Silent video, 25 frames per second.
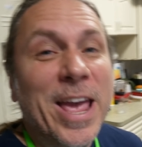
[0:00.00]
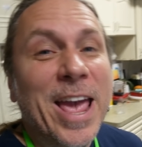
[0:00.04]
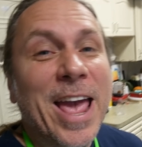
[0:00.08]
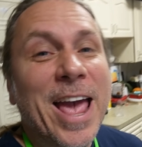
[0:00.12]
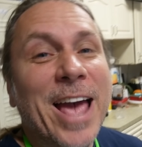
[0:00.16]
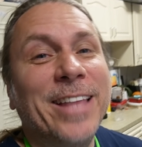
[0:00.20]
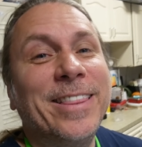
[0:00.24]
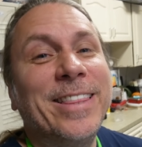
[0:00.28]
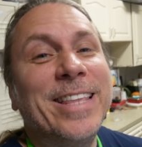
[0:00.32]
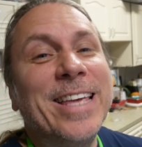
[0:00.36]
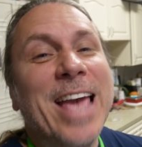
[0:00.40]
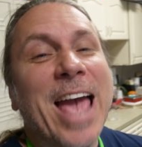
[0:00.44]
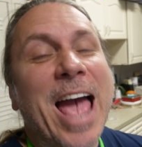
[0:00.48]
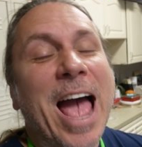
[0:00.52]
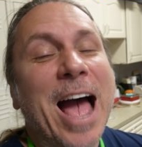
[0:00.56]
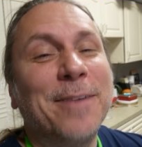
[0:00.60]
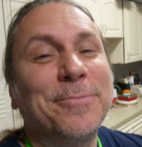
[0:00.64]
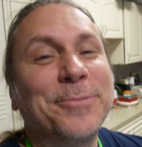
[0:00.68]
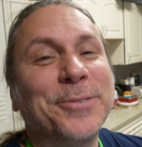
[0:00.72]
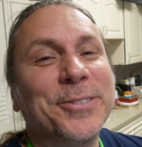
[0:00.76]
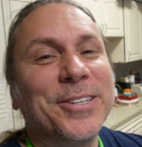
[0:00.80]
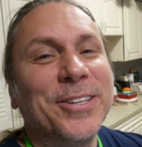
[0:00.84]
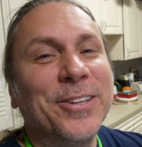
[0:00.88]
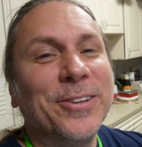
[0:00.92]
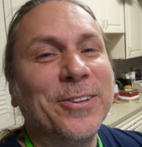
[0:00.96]
had the
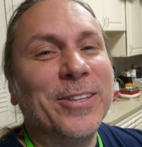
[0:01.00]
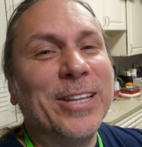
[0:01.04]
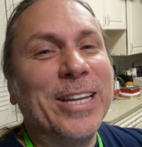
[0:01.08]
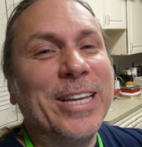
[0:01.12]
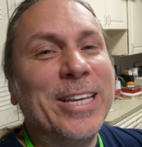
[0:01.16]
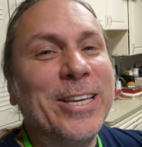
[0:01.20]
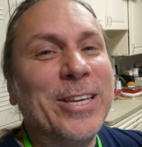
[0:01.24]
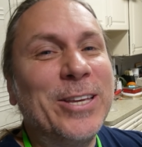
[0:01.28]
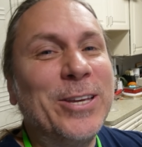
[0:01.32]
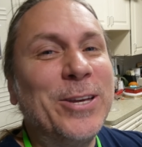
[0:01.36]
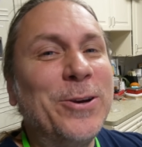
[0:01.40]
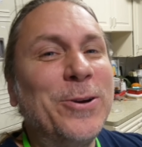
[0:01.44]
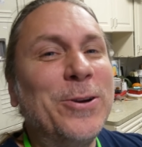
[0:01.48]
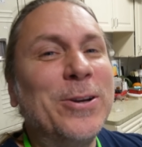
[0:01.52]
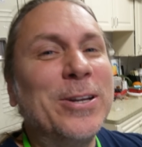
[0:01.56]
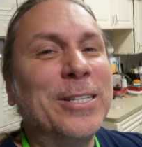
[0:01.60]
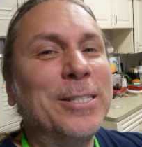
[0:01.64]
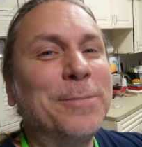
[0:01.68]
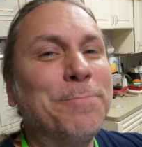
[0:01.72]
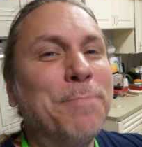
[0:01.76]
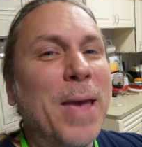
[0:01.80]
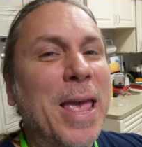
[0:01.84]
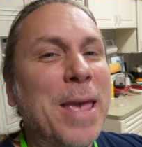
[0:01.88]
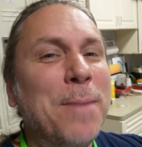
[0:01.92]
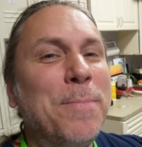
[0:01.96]
absolutely
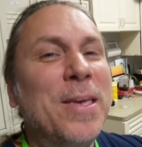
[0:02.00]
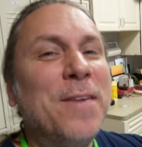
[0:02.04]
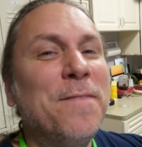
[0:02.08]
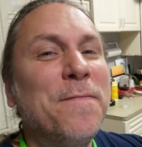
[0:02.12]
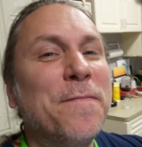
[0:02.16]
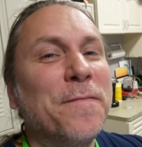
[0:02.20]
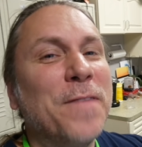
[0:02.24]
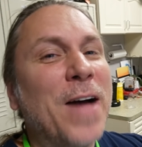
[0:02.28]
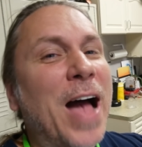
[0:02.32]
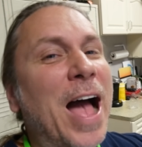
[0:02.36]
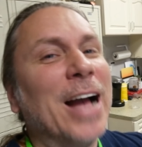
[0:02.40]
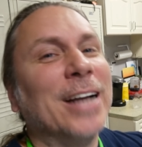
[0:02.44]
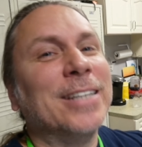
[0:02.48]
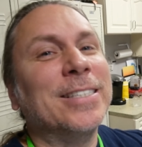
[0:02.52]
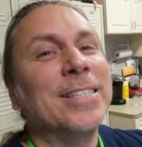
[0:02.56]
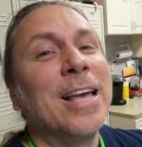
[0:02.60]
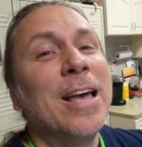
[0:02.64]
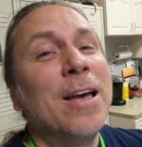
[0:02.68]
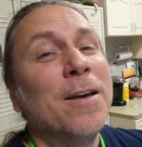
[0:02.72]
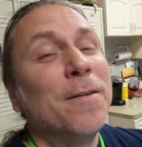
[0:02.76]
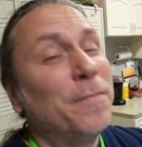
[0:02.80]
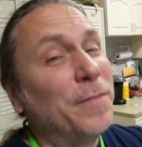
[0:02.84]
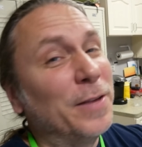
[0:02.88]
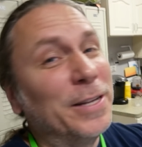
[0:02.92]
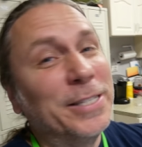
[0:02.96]
cutest baby fox
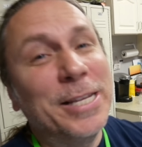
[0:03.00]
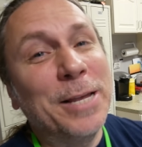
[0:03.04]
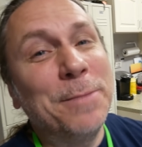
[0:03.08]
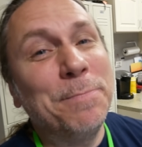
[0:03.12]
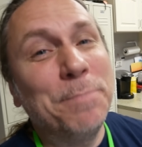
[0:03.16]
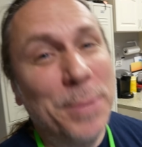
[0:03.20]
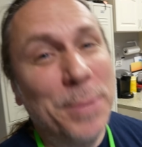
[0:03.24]
visit